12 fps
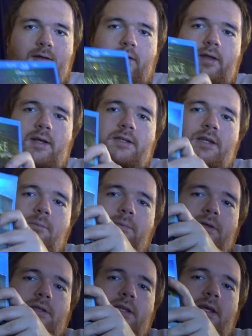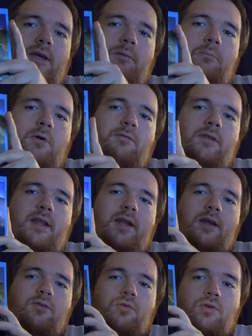Next up is the movie that
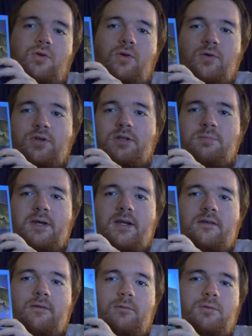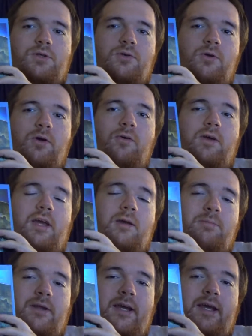introduced me to Studio
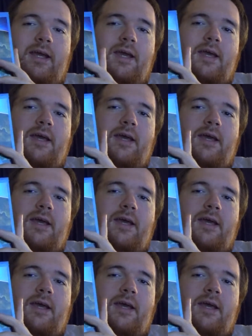Ghibli